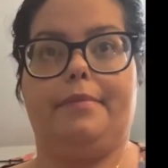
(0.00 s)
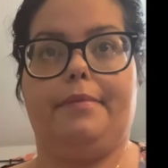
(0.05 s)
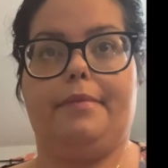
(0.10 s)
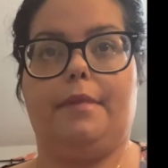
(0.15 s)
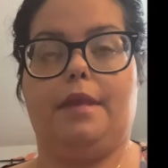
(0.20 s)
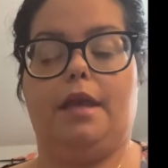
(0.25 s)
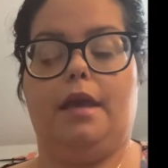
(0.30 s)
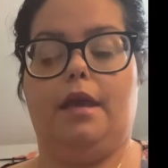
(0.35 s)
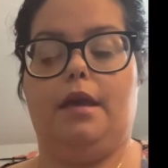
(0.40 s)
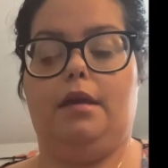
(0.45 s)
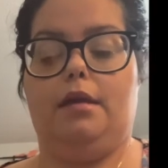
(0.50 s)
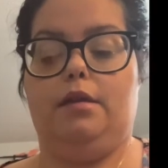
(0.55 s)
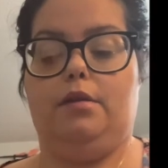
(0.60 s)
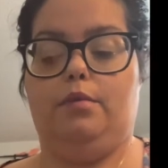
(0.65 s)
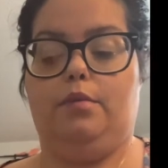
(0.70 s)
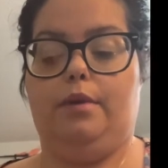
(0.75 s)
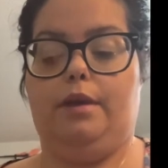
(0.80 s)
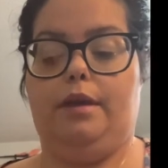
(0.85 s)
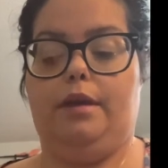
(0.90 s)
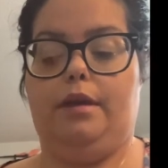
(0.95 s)

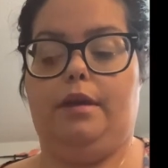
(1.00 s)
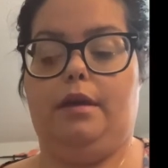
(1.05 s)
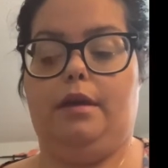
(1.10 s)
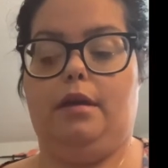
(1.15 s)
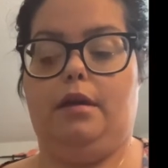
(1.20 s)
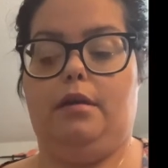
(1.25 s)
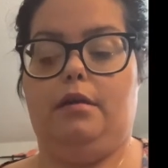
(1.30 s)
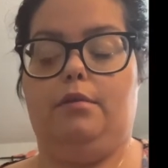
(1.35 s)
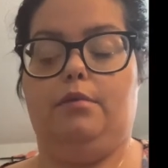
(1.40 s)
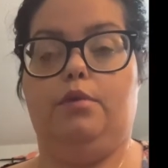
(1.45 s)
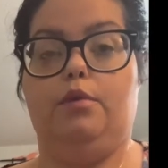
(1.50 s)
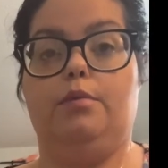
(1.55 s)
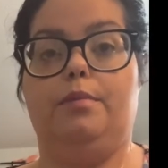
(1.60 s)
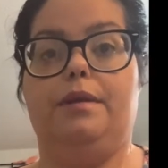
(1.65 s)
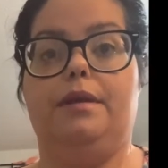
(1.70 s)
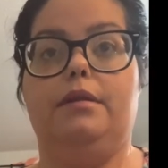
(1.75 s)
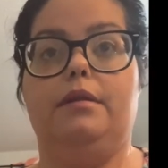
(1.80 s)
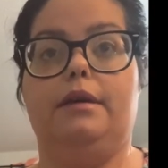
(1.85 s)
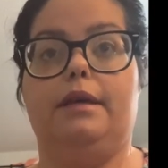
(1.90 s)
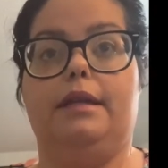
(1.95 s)
And we will
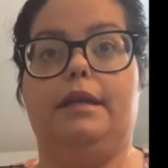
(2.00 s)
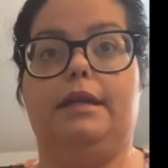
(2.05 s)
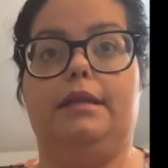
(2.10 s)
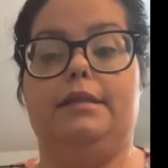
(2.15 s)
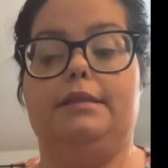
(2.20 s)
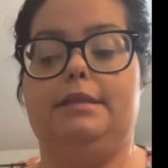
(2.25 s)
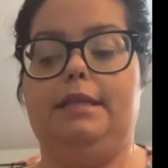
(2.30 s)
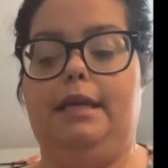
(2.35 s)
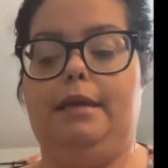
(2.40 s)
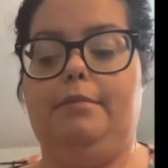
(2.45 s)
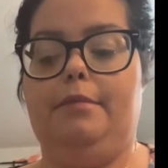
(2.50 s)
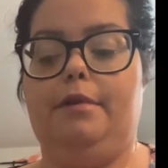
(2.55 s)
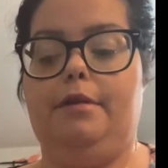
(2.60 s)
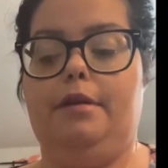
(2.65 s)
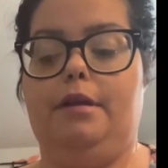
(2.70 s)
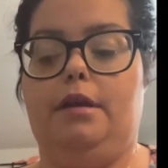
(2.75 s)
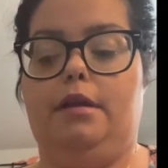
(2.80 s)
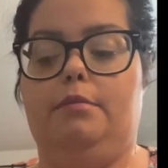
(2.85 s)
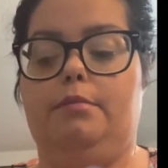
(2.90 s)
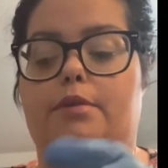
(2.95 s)
be looking at the timer
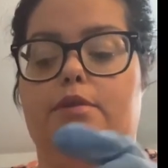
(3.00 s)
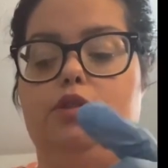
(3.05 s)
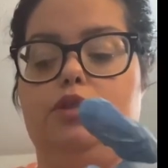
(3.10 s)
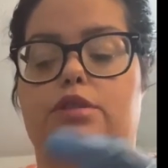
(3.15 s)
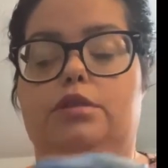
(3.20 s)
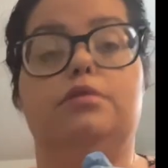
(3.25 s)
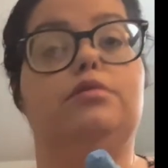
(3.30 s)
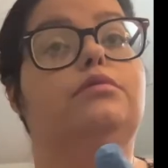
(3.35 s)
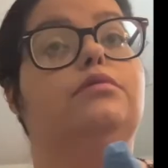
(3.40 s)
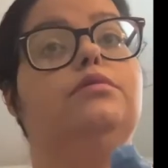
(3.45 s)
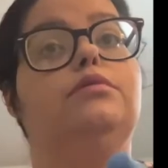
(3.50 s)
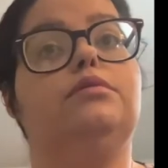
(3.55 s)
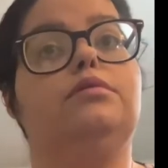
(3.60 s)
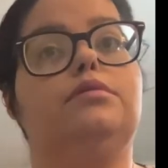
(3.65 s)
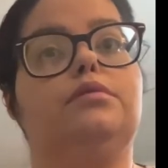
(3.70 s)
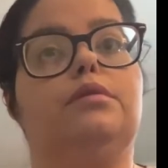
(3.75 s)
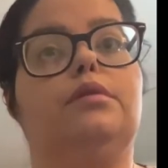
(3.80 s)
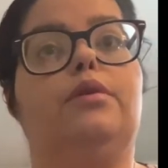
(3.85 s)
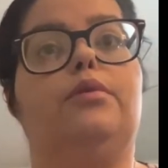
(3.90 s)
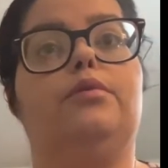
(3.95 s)
and pushing
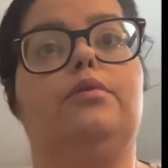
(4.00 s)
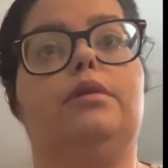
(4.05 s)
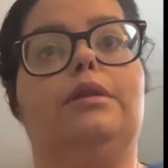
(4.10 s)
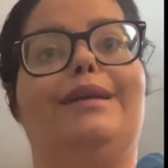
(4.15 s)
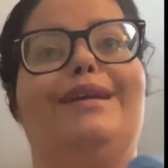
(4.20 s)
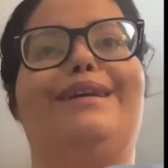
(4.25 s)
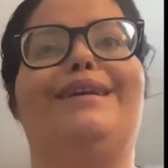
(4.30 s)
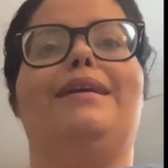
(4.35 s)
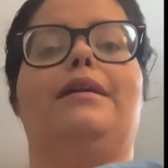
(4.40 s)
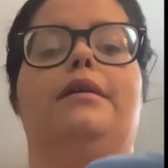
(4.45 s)
slowly.